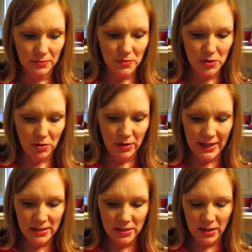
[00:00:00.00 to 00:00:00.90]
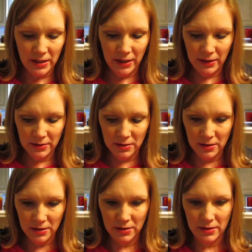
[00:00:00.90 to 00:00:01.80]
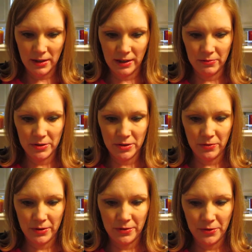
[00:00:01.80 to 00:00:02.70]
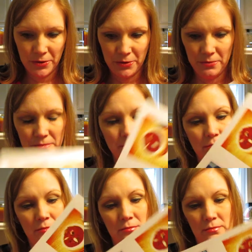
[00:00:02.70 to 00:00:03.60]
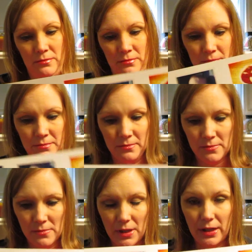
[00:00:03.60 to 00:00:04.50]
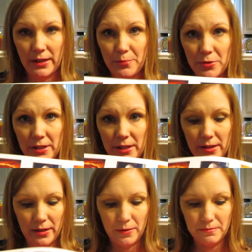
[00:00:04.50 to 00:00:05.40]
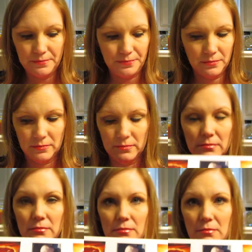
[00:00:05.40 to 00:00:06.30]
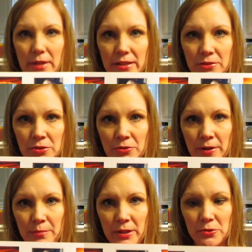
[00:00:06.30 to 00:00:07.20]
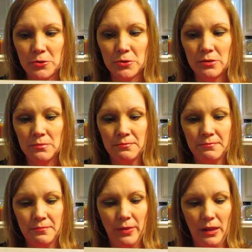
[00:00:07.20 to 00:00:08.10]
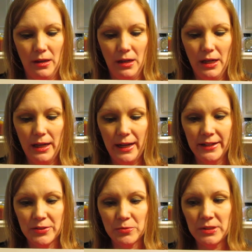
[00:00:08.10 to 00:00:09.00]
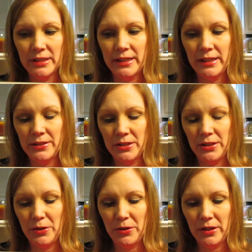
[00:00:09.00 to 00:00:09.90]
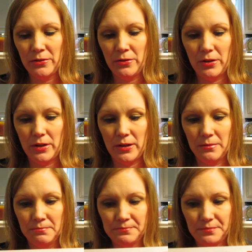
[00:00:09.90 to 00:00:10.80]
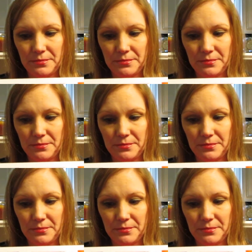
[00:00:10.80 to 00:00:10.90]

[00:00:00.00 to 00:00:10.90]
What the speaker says: So last night I was going through, and I printed up my Instagram pictures. And it's really easy. You can,